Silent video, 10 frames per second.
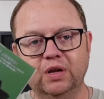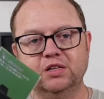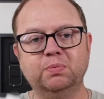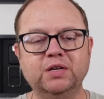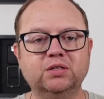
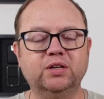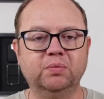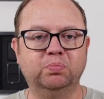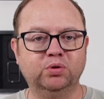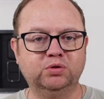It's basically a
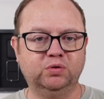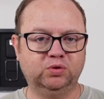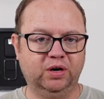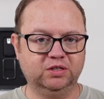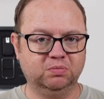Bluetooth
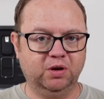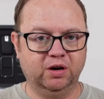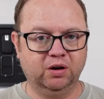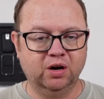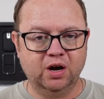
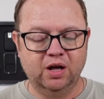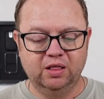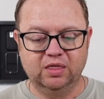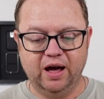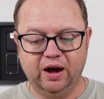transmitter
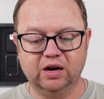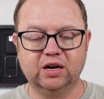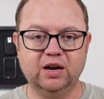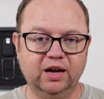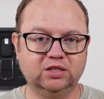that
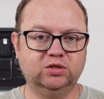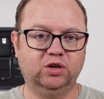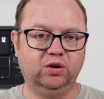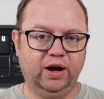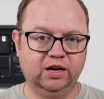connects to
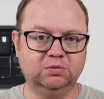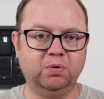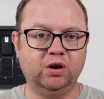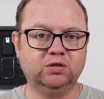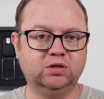your
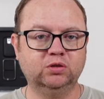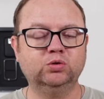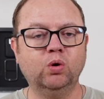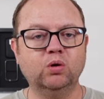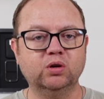Xbox
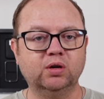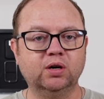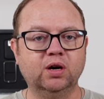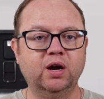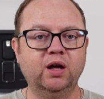controller,